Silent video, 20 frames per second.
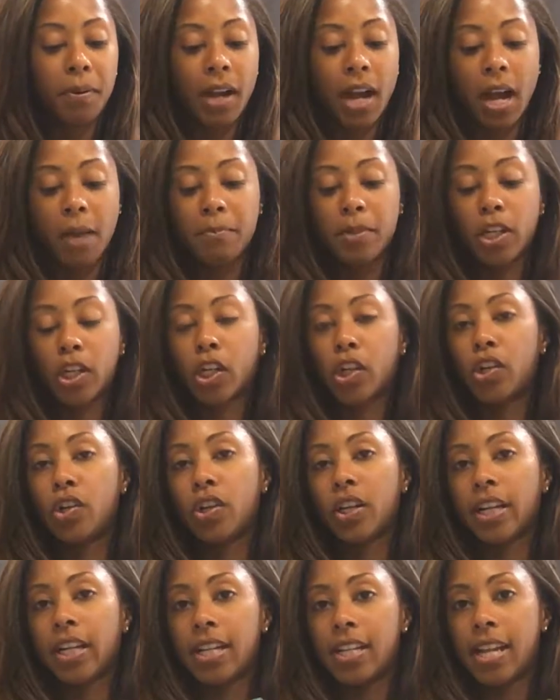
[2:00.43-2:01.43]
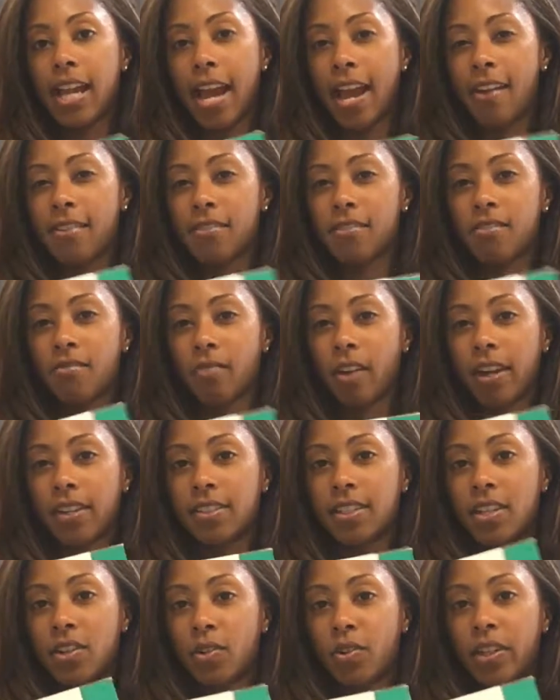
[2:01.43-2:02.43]
I'm gonna cook it as
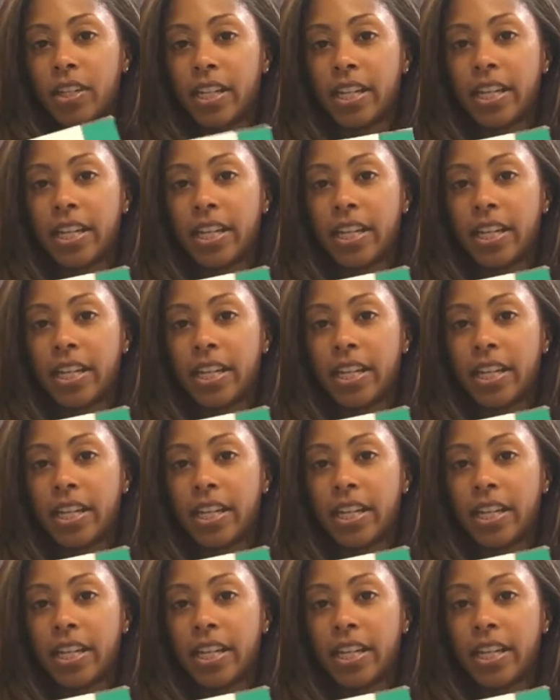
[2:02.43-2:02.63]
directed on